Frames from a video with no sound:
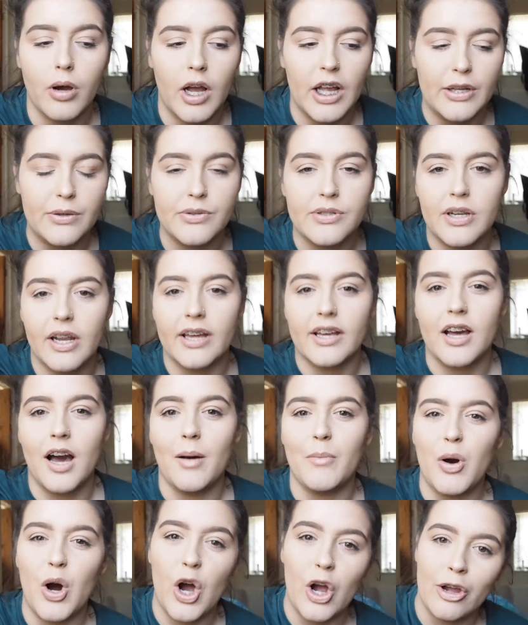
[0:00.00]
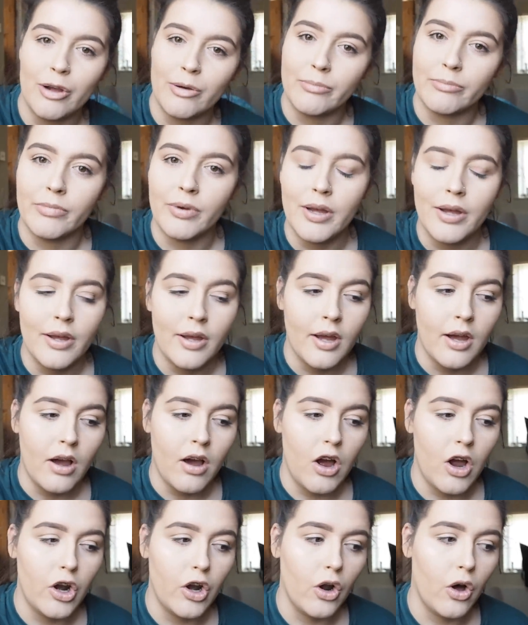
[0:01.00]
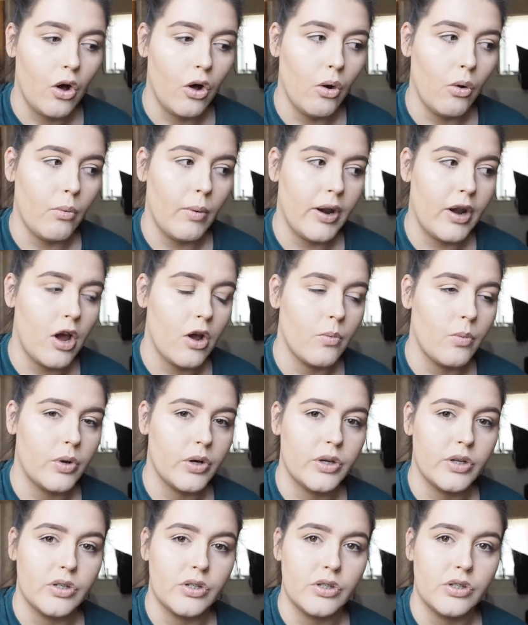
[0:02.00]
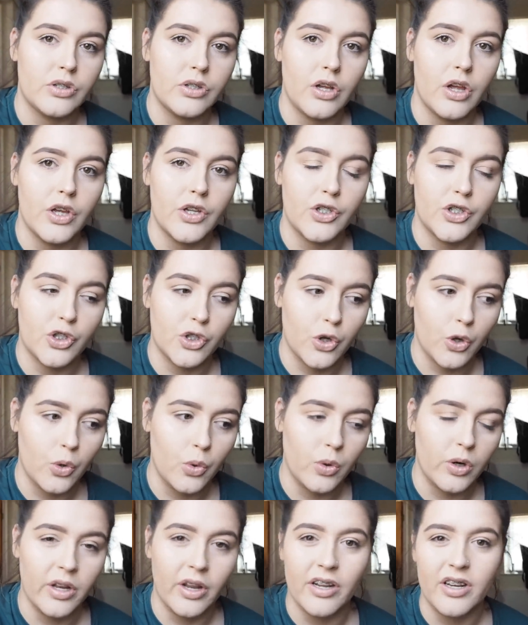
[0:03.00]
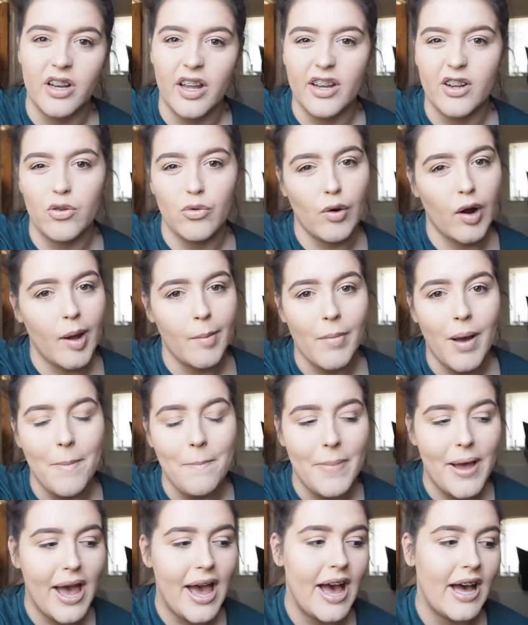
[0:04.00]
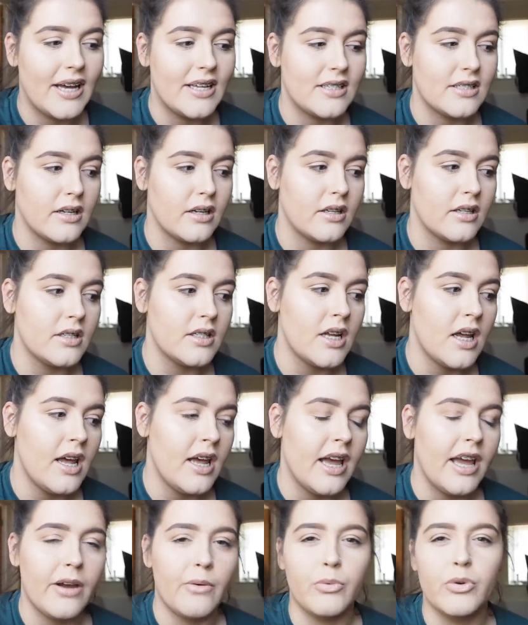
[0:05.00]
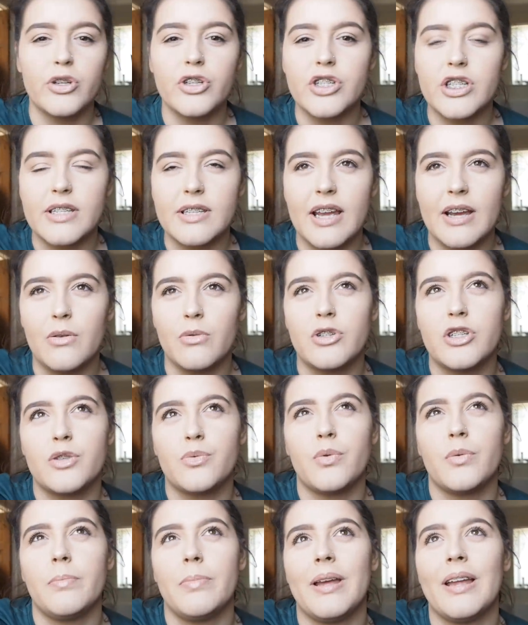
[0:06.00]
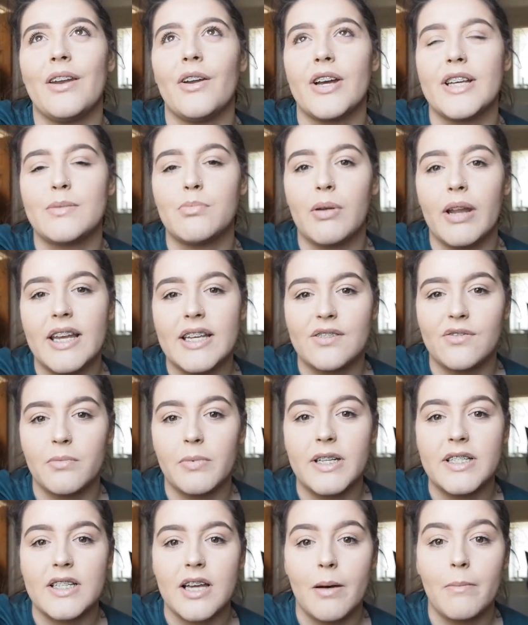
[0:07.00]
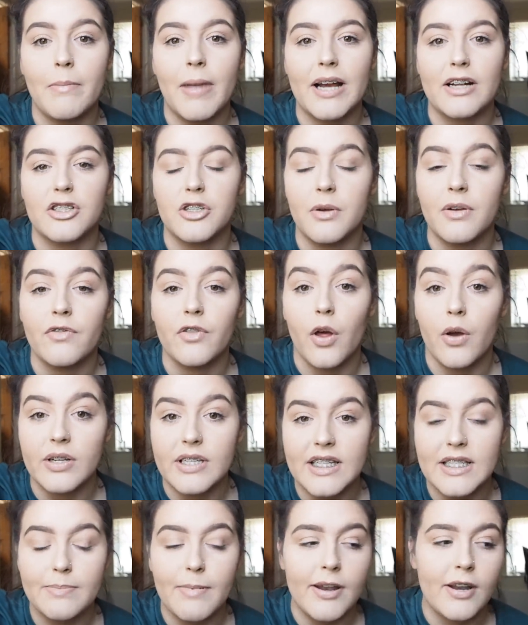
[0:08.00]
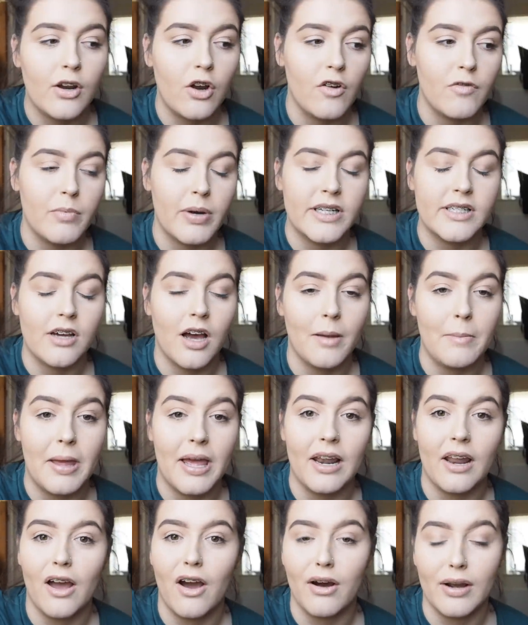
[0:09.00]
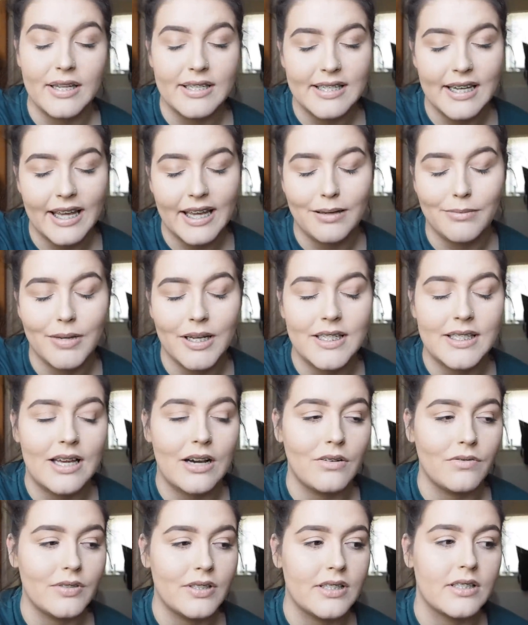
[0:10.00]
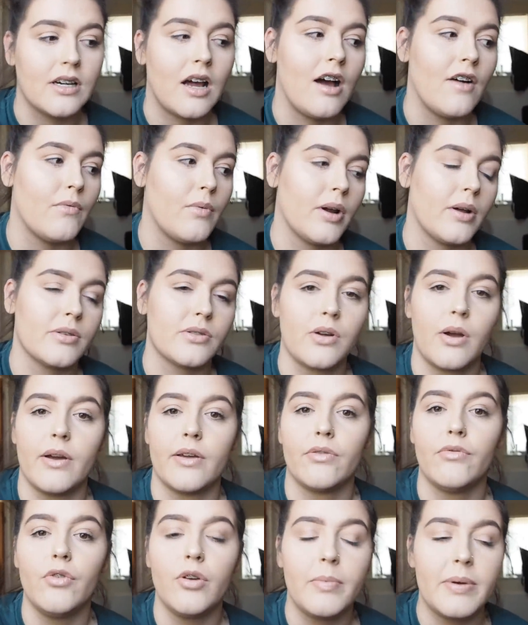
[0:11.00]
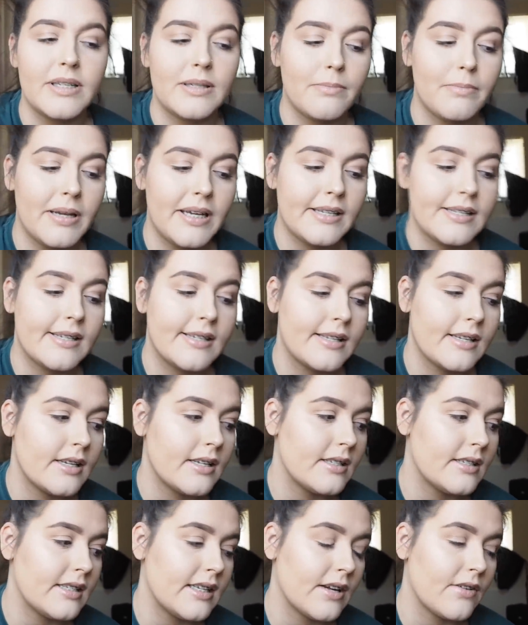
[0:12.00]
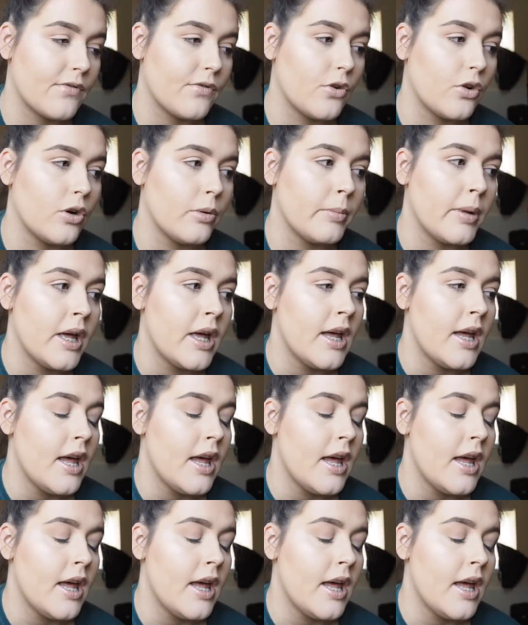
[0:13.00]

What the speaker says: I used to like come home a lot when I was at school, and I'd like cry in my bed, and it just wouldn't be a nice place for me to come back to, even though I did spend a lot of my time here like isolating myself and stuff when I was going through bits and pieces at sick form.